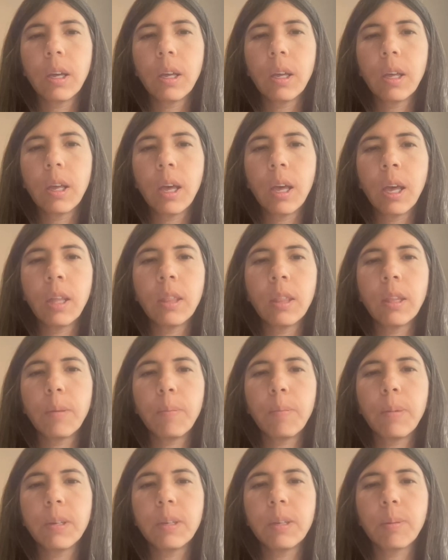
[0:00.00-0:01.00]
and the
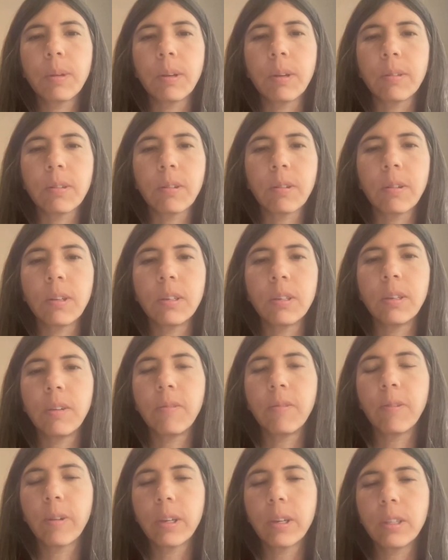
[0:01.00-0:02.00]
bishop can also go to
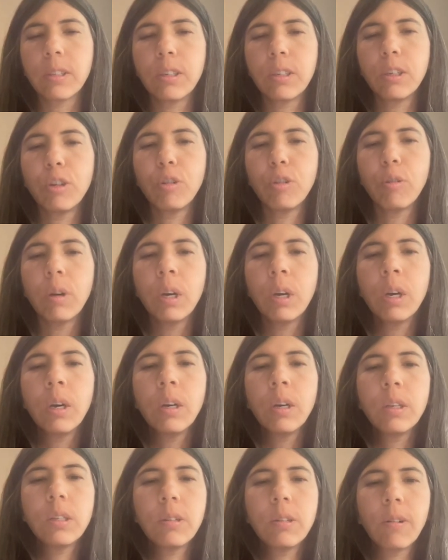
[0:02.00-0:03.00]
g4 too.
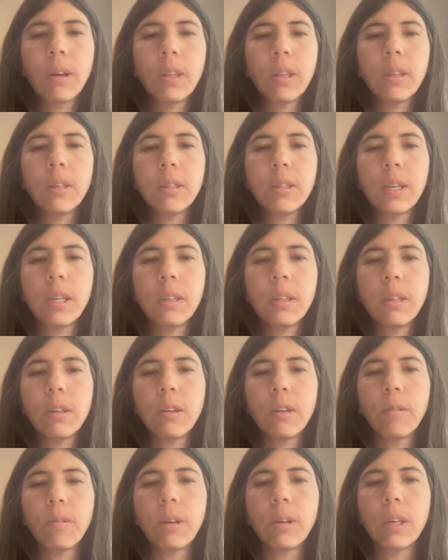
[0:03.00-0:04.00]
So I decided to
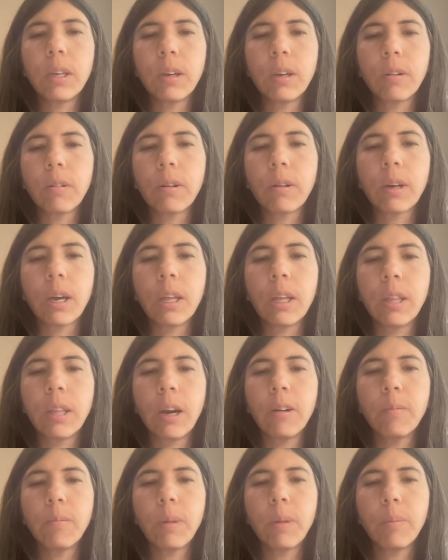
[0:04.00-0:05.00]
go here, and
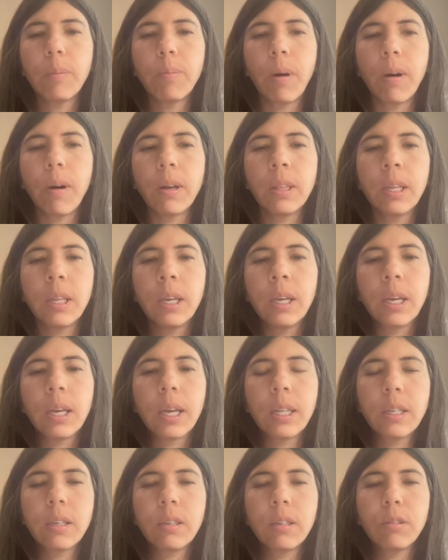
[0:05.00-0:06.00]
now my pawn
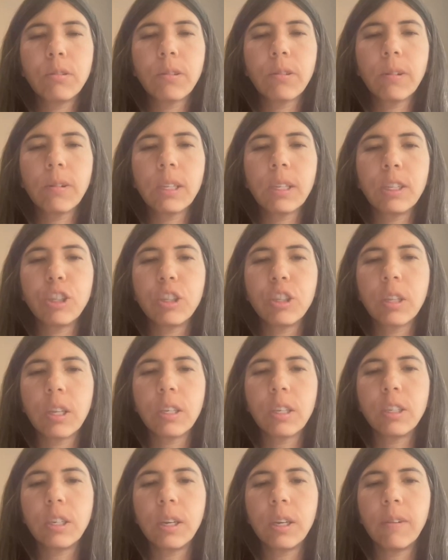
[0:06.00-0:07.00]
is controlling the
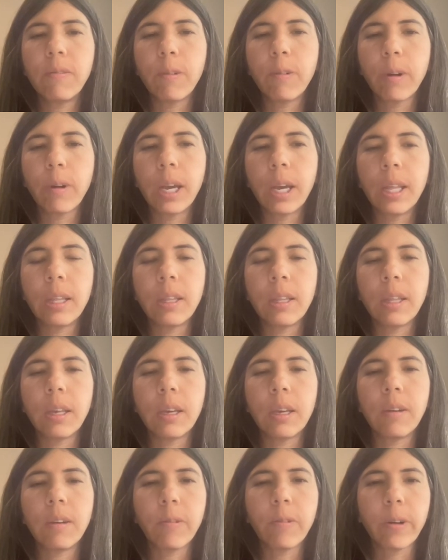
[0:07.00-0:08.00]
g4 and then
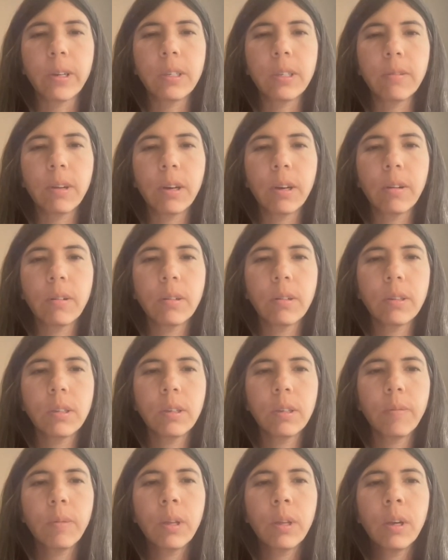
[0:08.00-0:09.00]
the e4
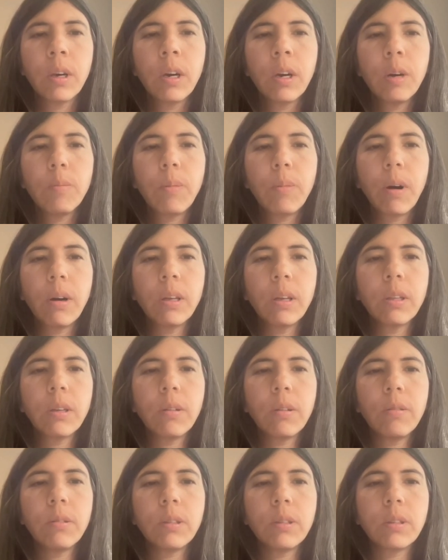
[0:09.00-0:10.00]
squares. Pawn
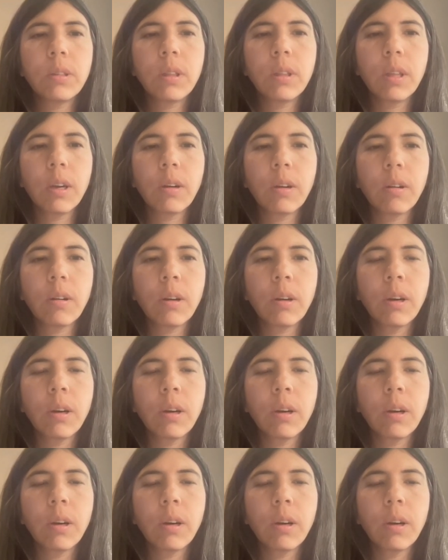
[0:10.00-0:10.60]
goes there.